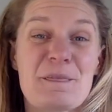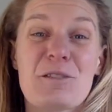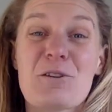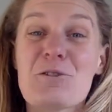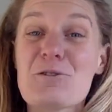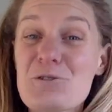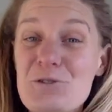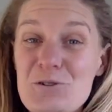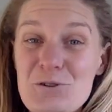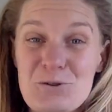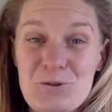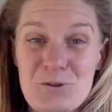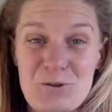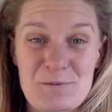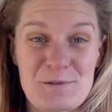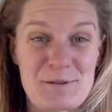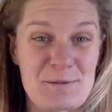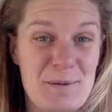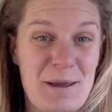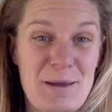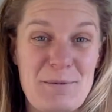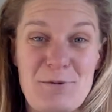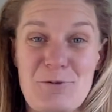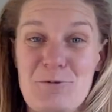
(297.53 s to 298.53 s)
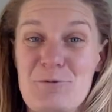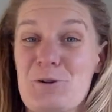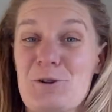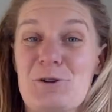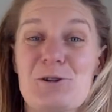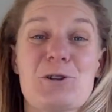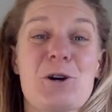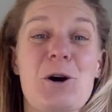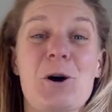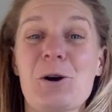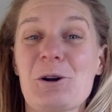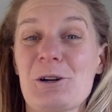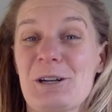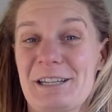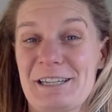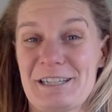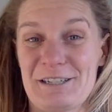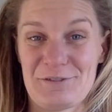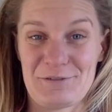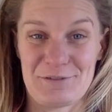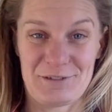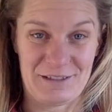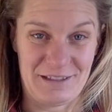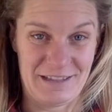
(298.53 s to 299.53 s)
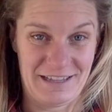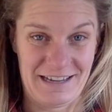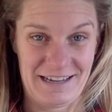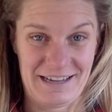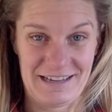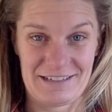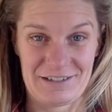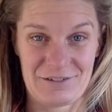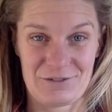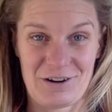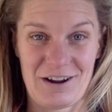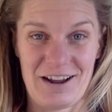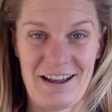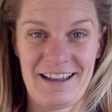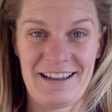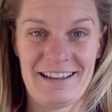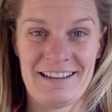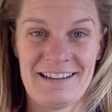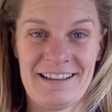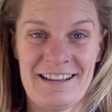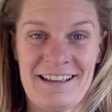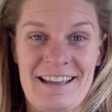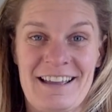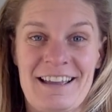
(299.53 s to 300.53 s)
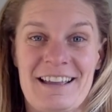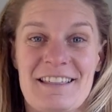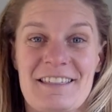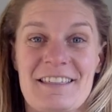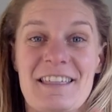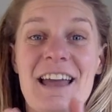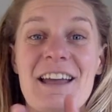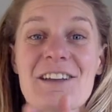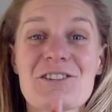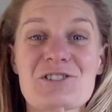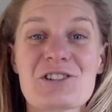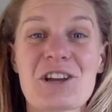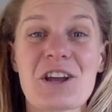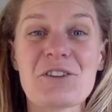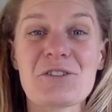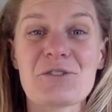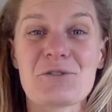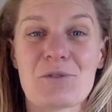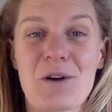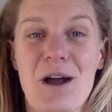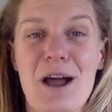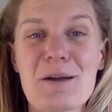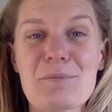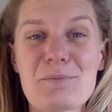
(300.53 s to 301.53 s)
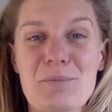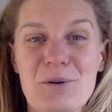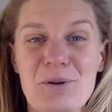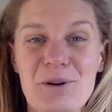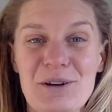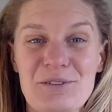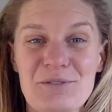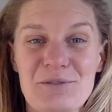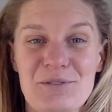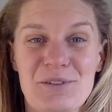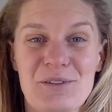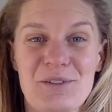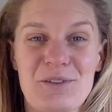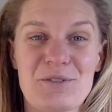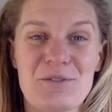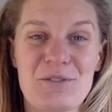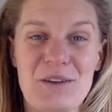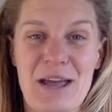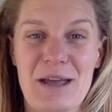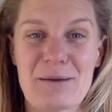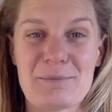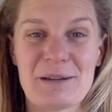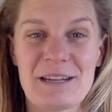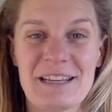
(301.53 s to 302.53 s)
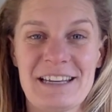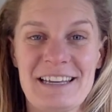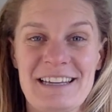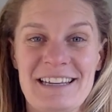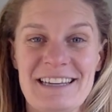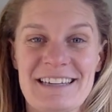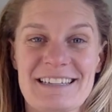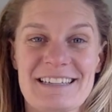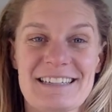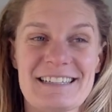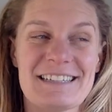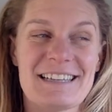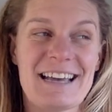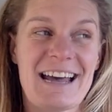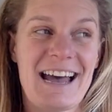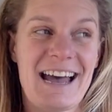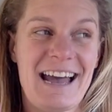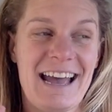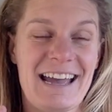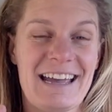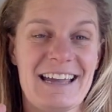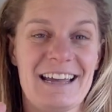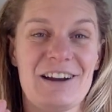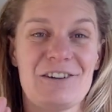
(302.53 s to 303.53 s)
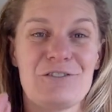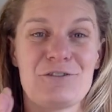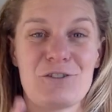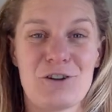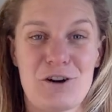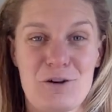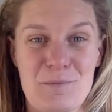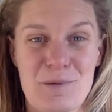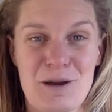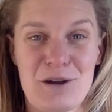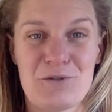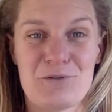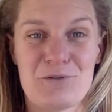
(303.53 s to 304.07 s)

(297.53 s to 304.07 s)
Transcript: those two groups of people want totally different things, right? that just right point for the family is, hey, I've got my